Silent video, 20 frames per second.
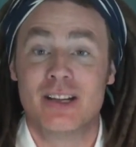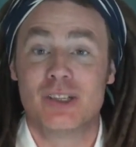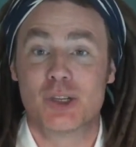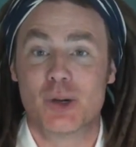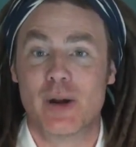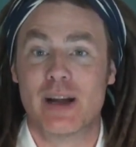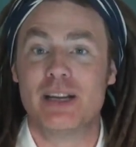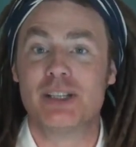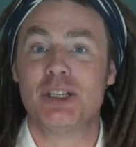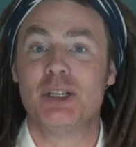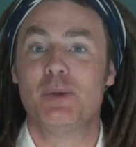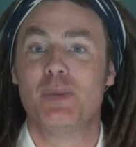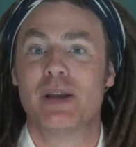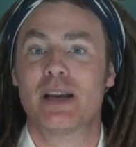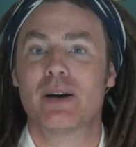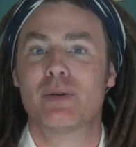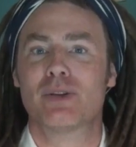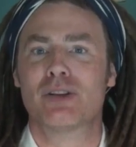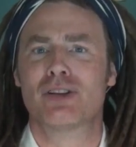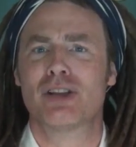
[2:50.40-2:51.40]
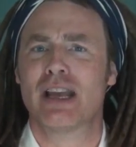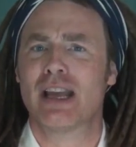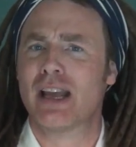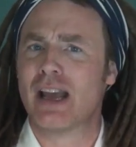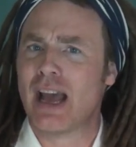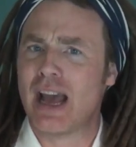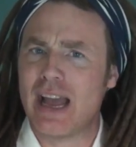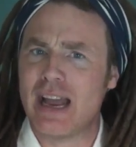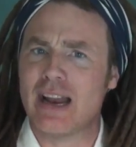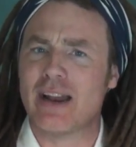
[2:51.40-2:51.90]
to actually be able to think,
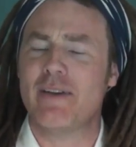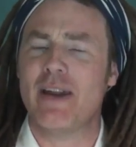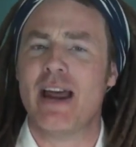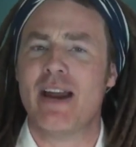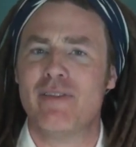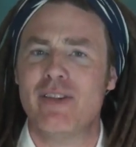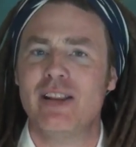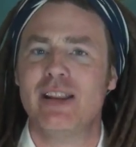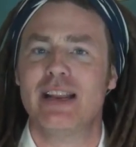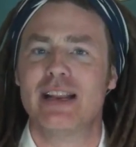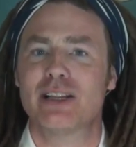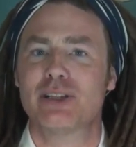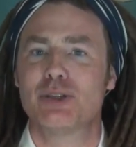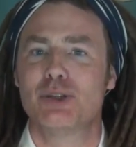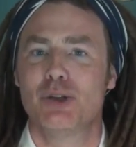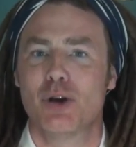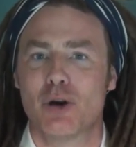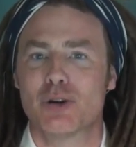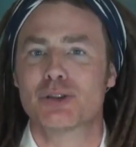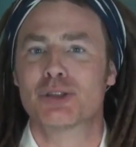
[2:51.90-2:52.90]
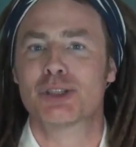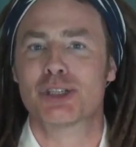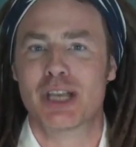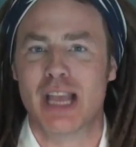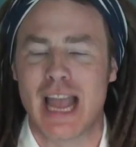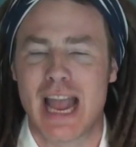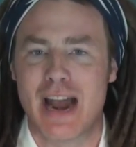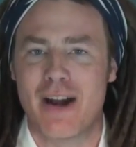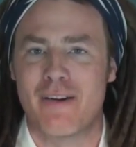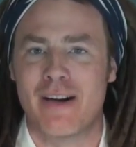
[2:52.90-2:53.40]
hey, everything is not
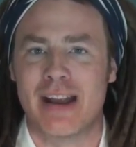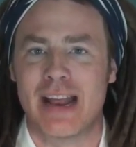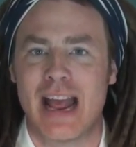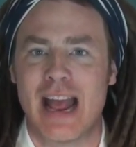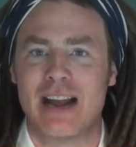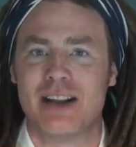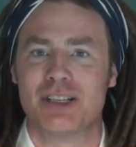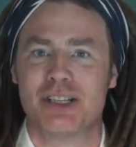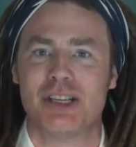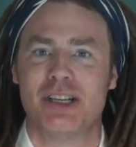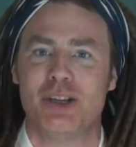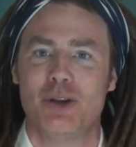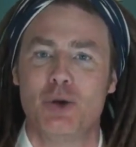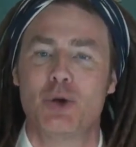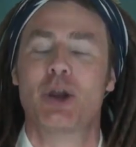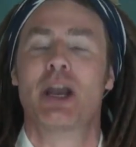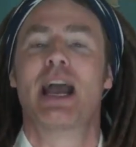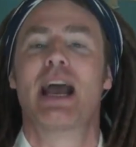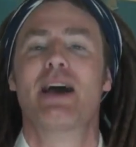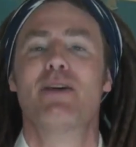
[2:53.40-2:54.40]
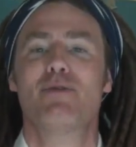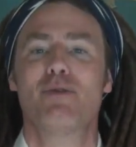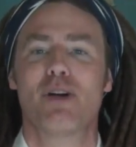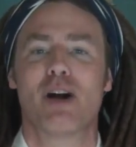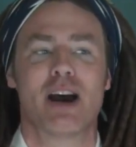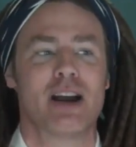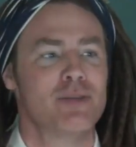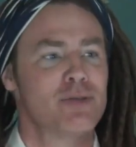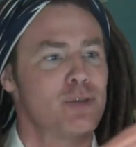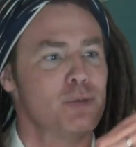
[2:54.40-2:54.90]
scary. Actually, you can
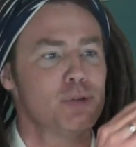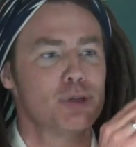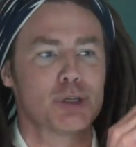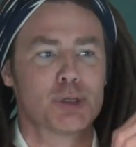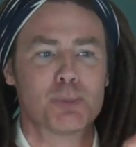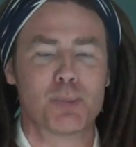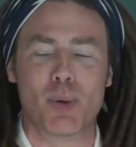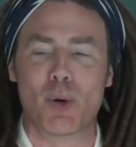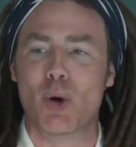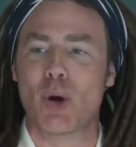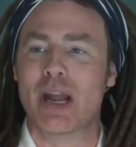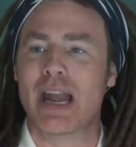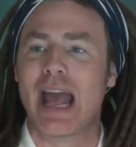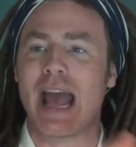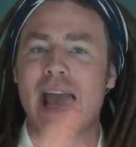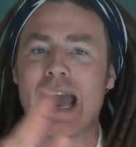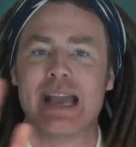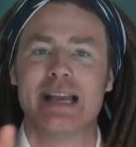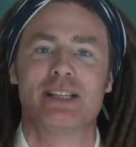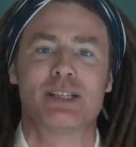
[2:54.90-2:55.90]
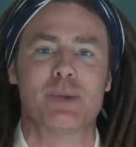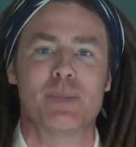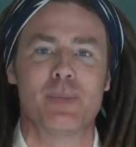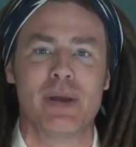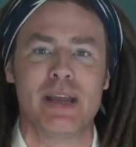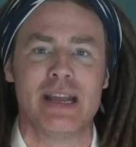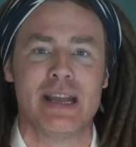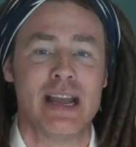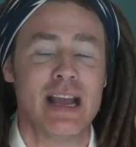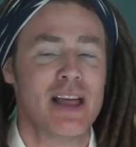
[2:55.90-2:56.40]
ride from just point A to
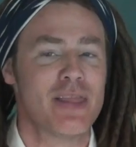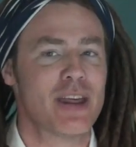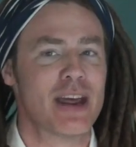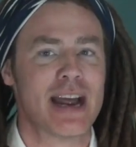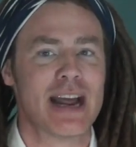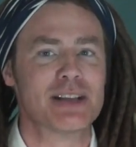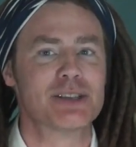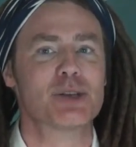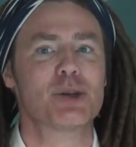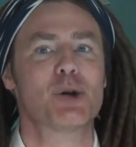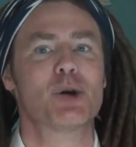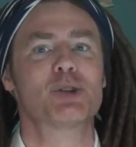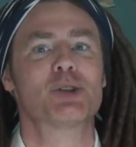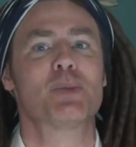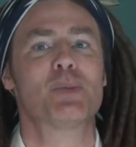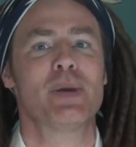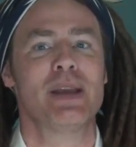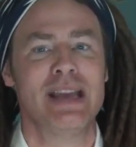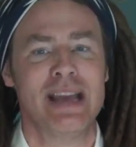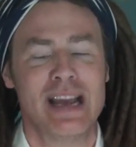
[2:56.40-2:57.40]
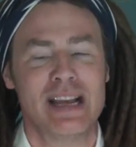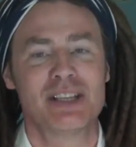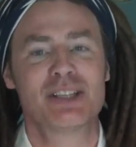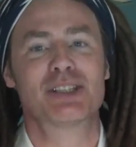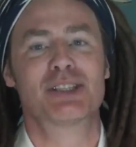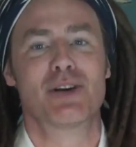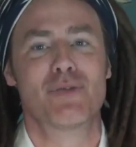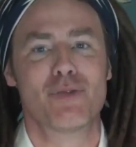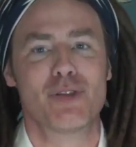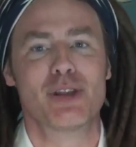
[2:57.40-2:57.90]
B. There hasn't got to be
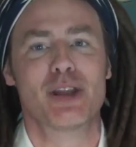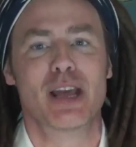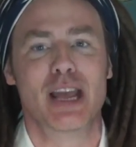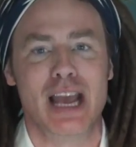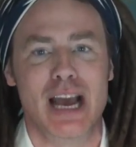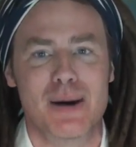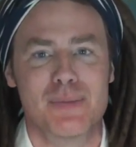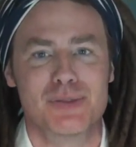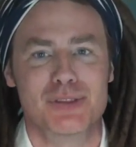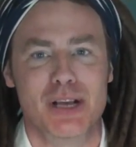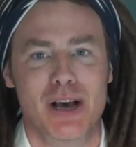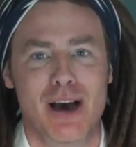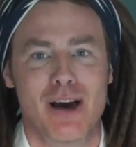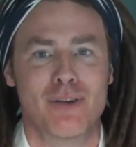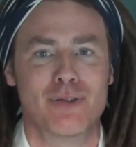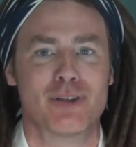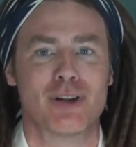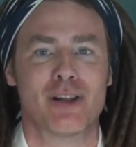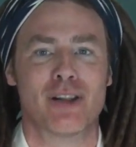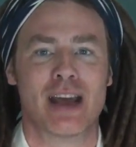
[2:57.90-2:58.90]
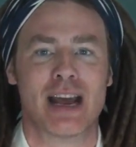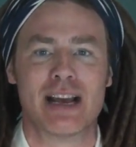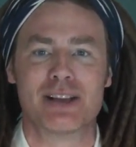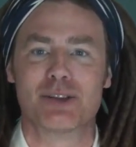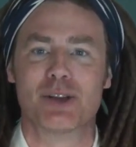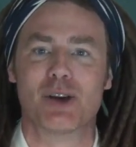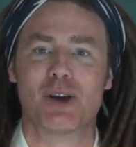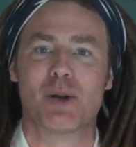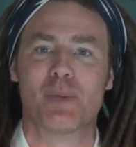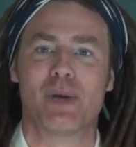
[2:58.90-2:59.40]
something that comes after. There
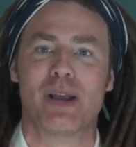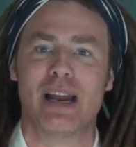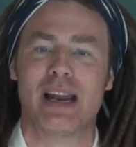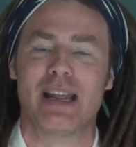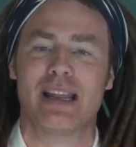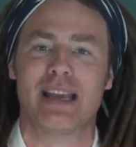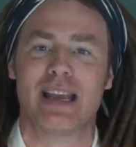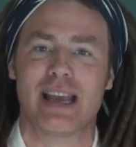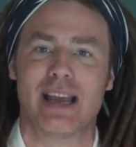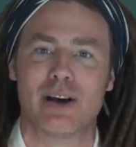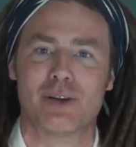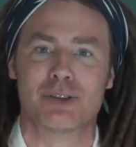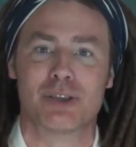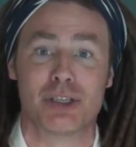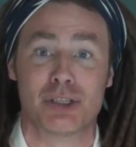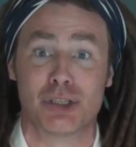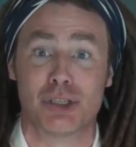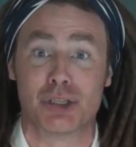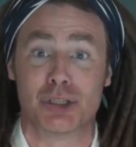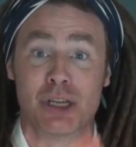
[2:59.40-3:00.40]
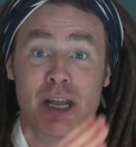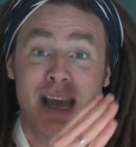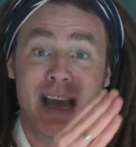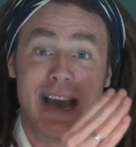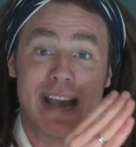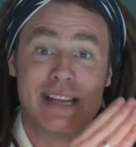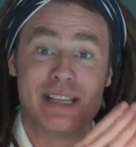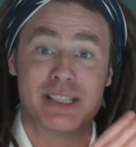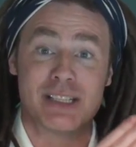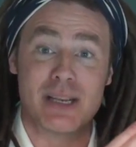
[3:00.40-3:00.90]
hasn't got to be anything else. It's just
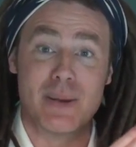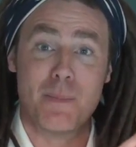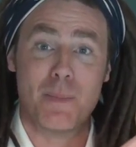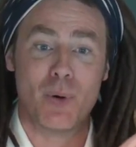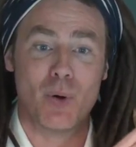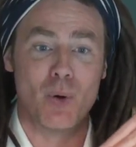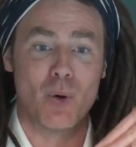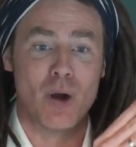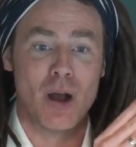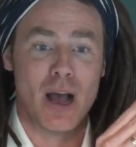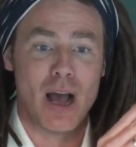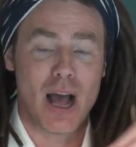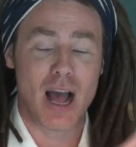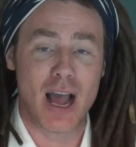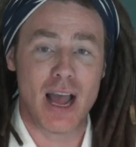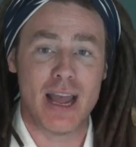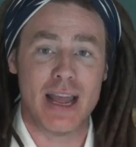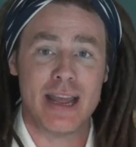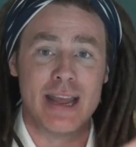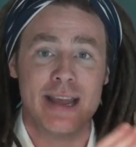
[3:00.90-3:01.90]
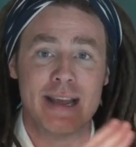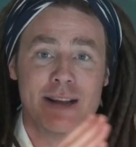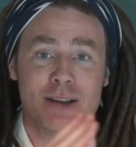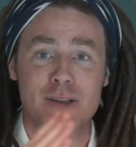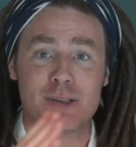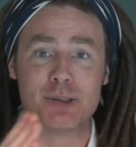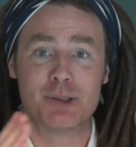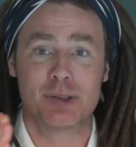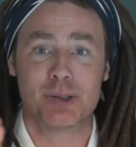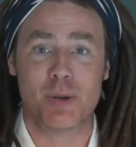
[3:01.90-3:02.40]
a simple A
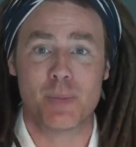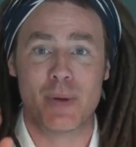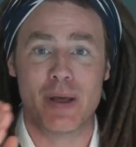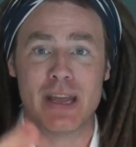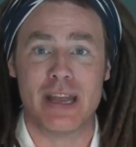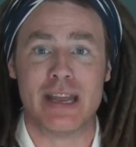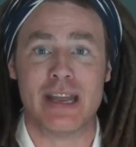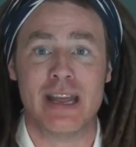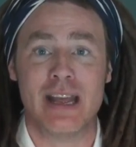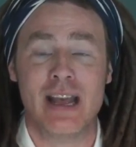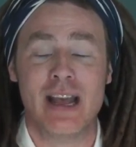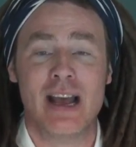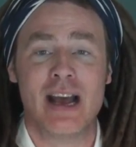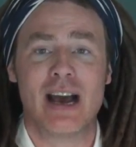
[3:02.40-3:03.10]
to B.